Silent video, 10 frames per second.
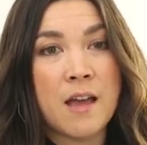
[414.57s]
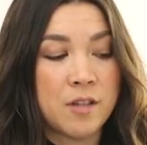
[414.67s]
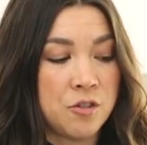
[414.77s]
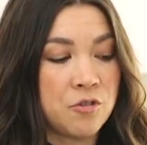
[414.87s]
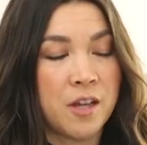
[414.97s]

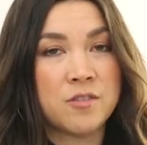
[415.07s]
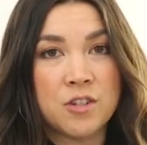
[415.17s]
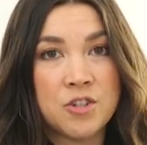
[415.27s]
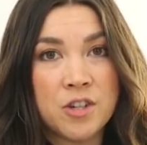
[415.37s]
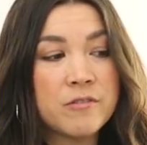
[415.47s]
as I
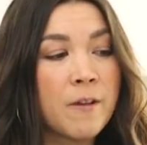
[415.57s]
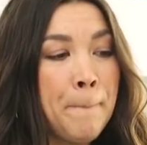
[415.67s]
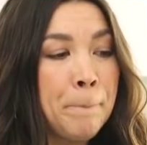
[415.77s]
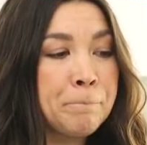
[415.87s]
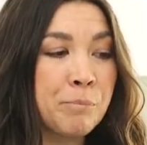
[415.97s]
transitioned,
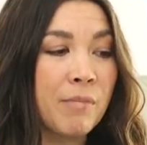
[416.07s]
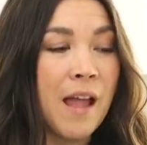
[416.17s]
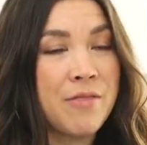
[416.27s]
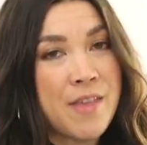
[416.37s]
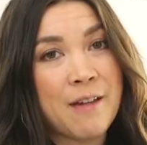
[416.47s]

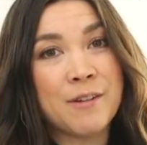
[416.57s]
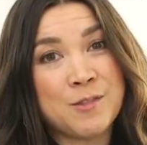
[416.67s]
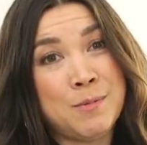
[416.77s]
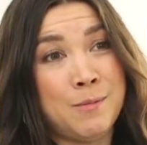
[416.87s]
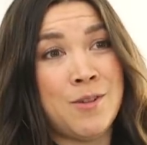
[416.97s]
and that
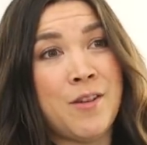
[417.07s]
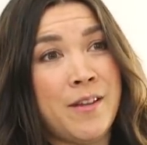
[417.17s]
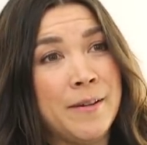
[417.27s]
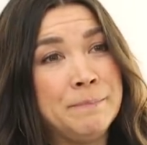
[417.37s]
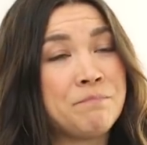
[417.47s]
recipe was
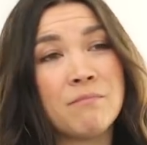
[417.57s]
on there.